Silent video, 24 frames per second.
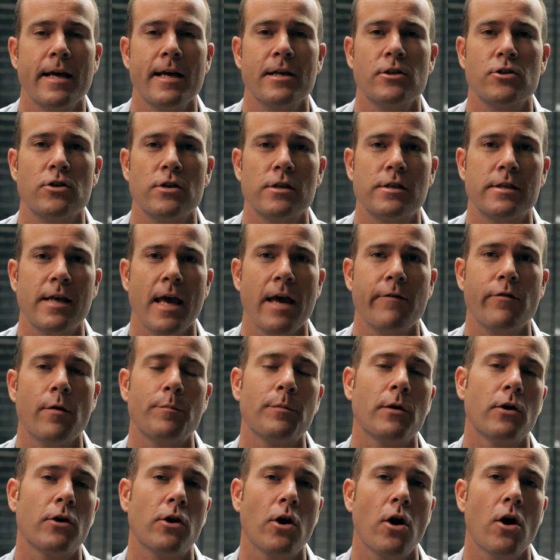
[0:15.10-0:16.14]
Angeles gave up
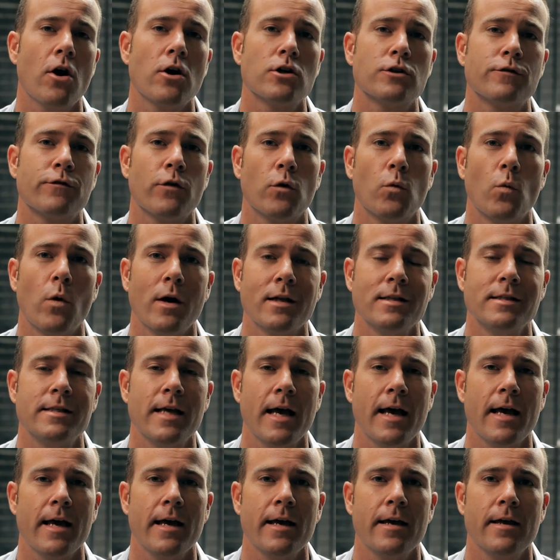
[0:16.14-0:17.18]
their cars for one
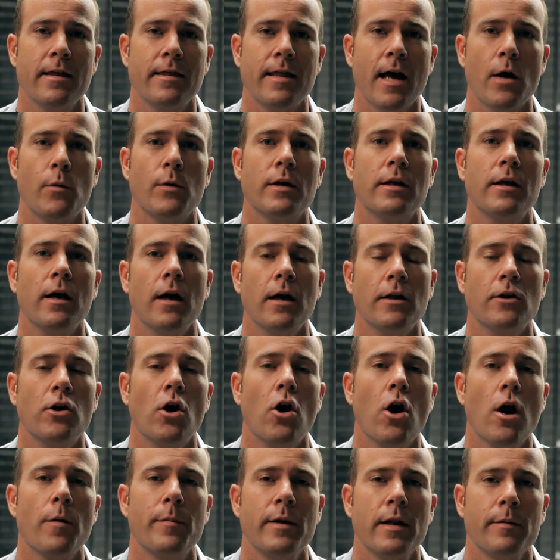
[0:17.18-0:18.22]
day, that would cut
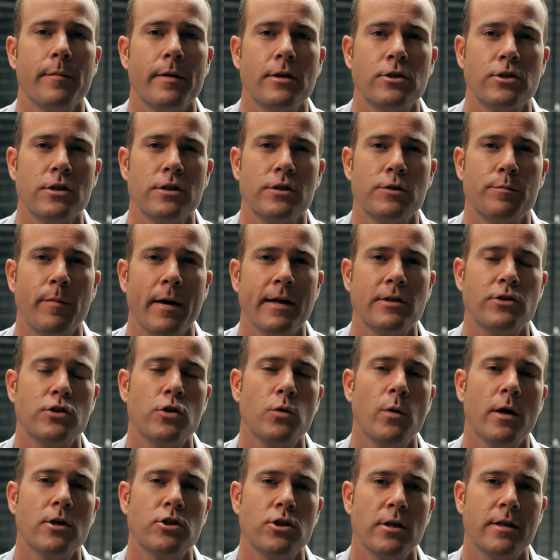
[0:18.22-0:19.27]
carbon emissions by
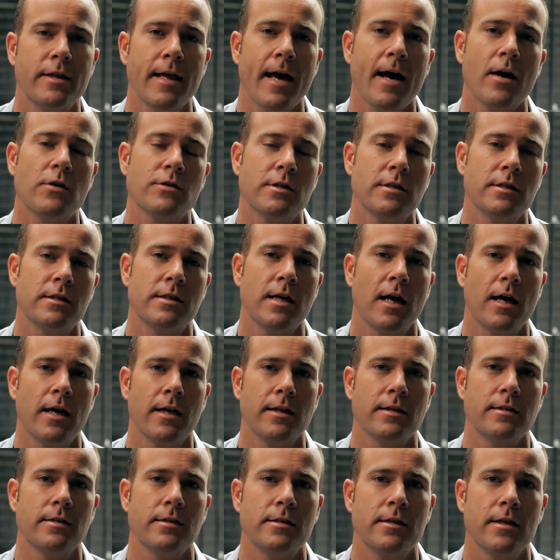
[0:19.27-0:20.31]
200,000
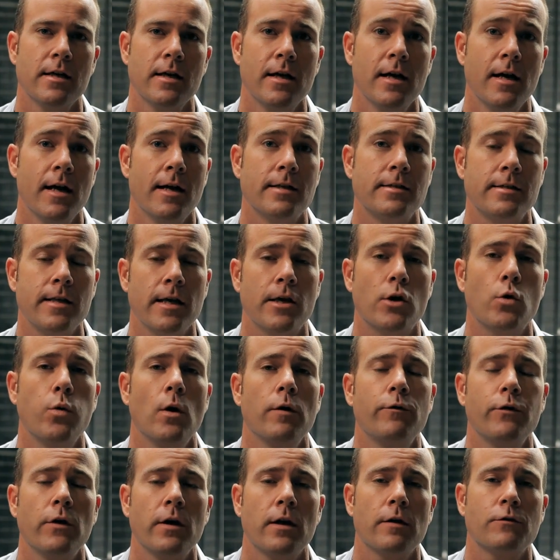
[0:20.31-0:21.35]
tons. It's the
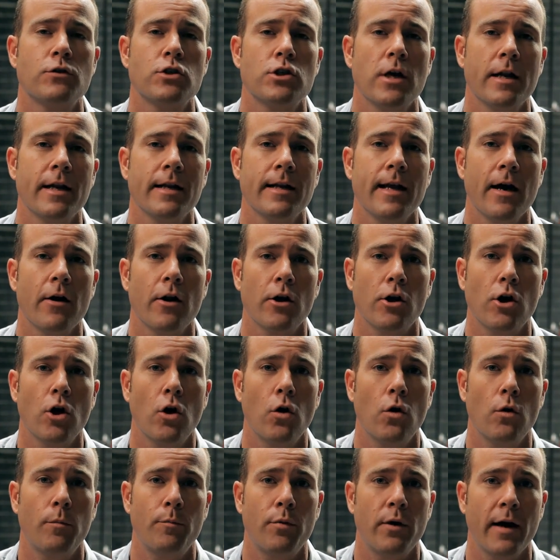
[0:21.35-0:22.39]
equivalent of shutting down a
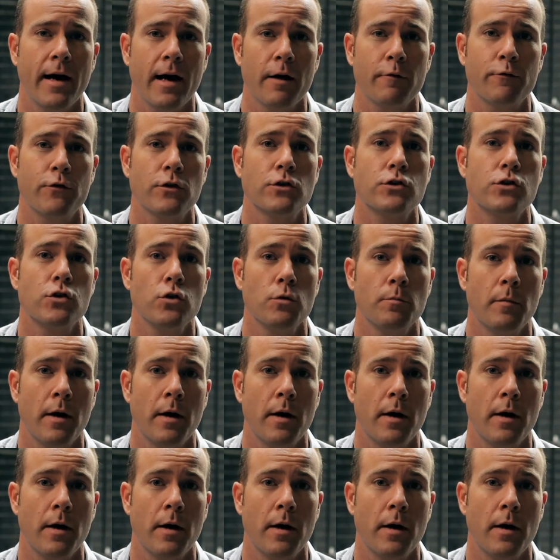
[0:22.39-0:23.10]
coal plant for 2